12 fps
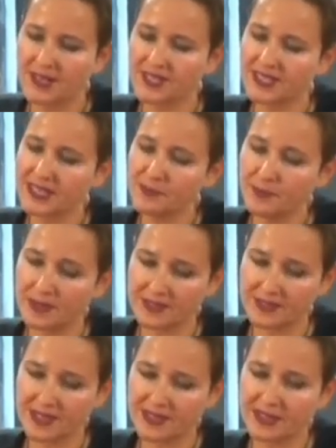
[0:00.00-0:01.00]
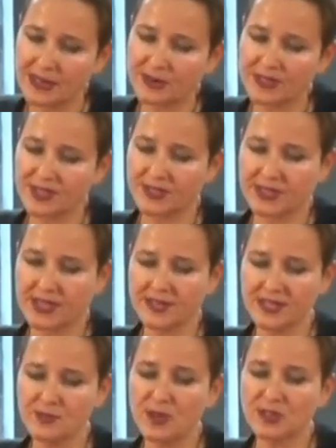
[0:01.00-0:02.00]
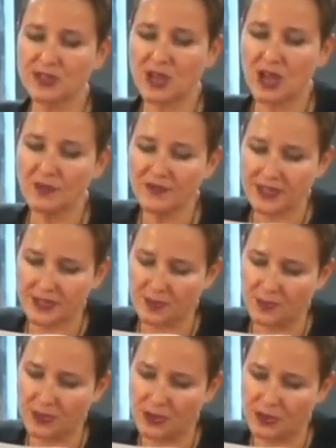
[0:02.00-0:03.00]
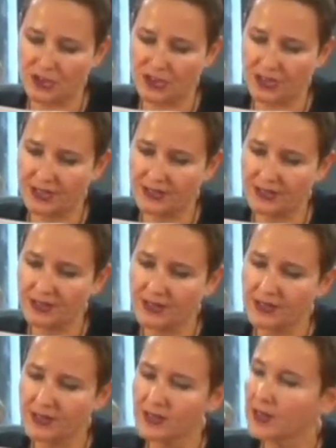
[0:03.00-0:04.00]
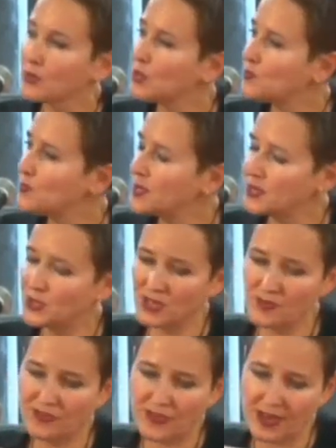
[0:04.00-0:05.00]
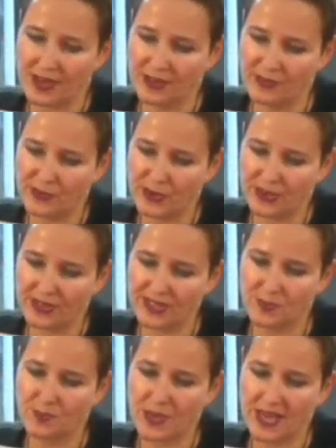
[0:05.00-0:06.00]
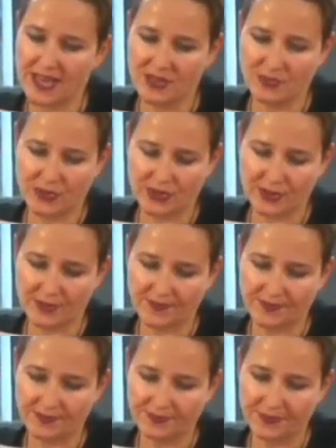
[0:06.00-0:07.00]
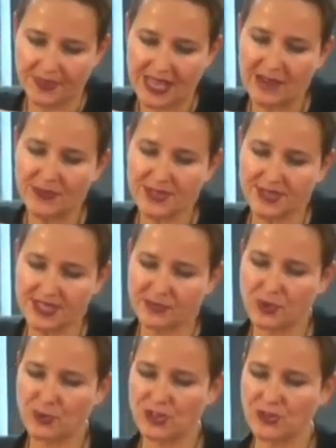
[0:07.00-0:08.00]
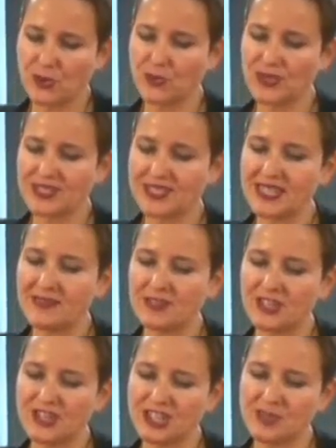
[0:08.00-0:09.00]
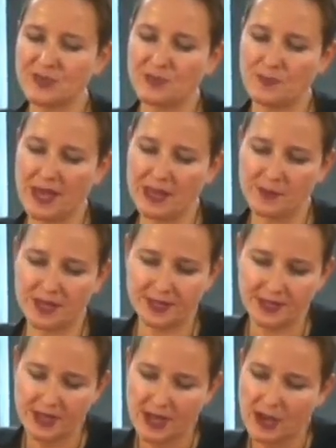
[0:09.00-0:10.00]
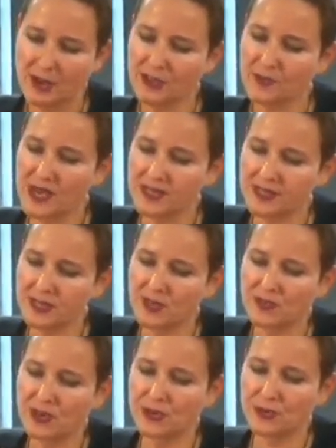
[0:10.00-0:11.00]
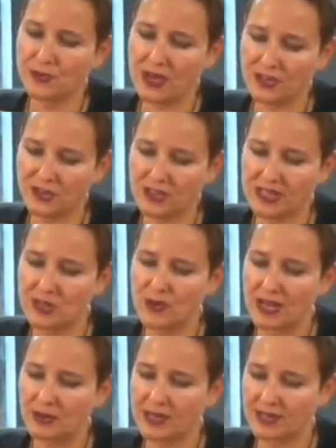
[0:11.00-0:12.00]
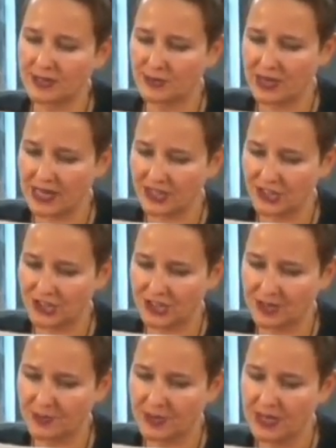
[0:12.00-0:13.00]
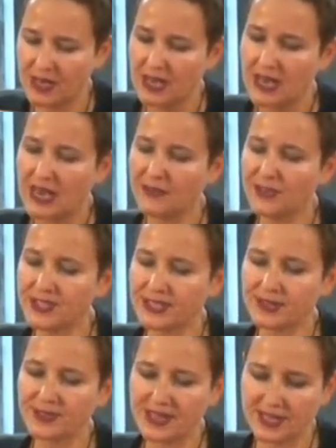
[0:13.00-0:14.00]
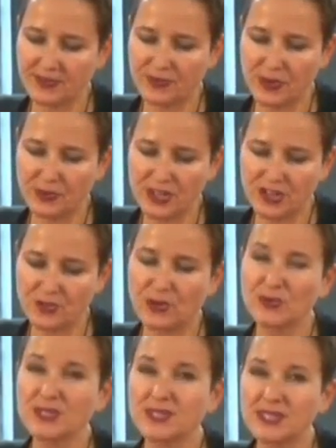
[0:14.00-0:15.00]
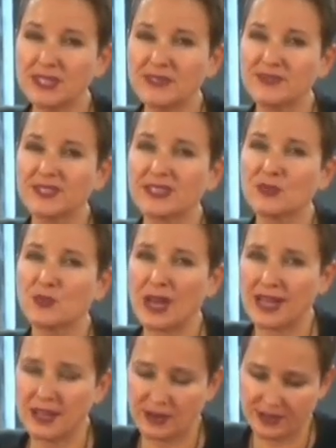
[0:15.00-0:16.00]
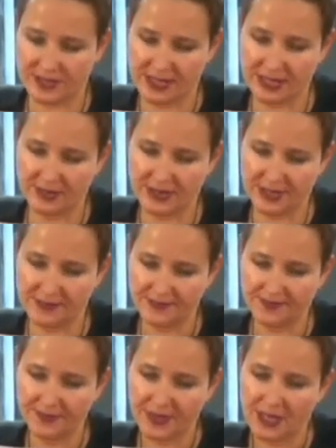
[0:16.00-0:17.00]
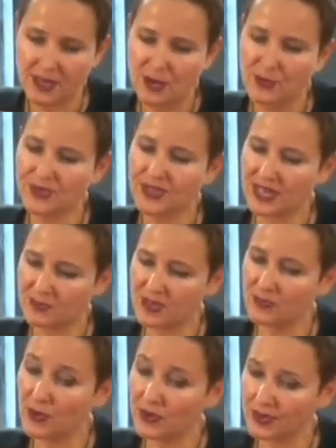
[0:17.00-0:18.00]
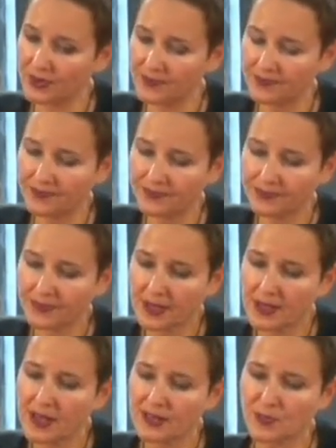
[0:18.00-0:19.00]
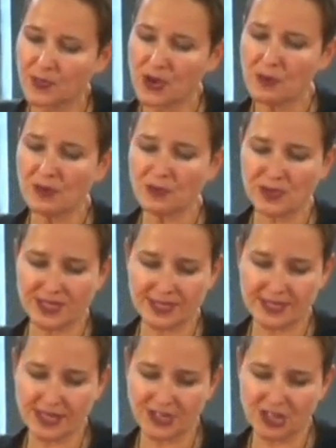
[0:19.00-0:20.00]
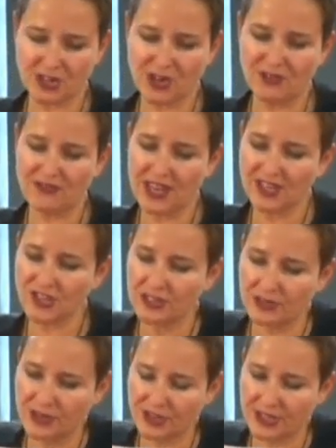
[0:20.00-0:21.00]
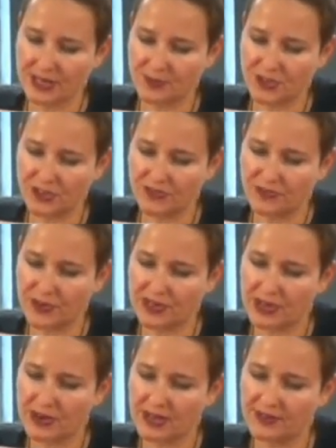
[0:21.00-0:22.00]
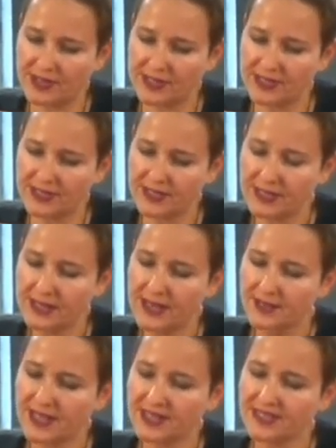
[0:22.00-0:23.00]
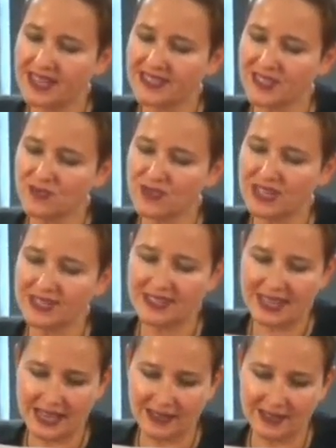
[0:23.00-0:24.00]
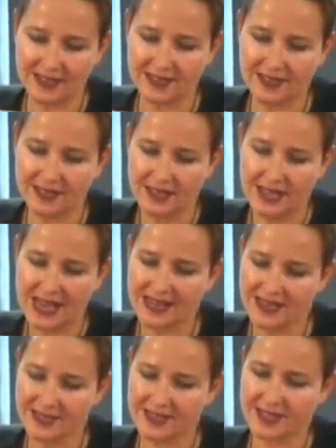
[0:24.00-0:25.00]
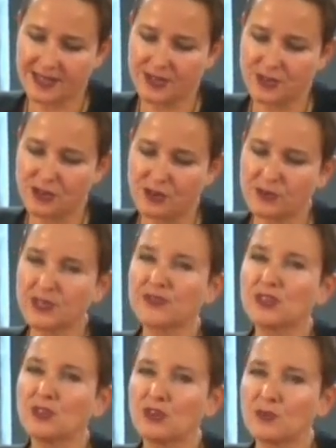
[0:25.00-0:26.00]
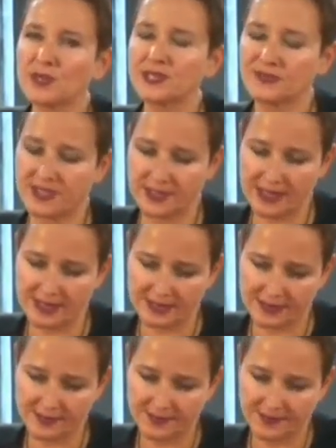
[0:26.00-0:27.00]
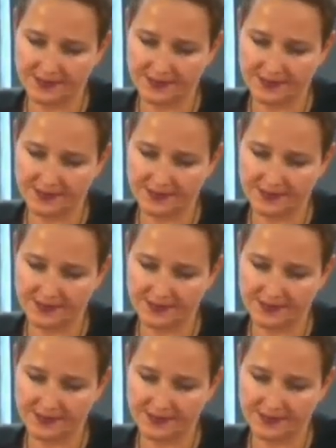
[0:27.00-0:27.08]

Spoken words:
The simplest and in our society most obvious approach here would be to define work as paid work. Everything for which one receives legitimate payment on the basis of contractually regulated relationship, everything then for which one receives a wage or salary, would then be work. The problem with such a conventional conception of work, however, is that it doesn't really tell us anything in terms of a normative stance.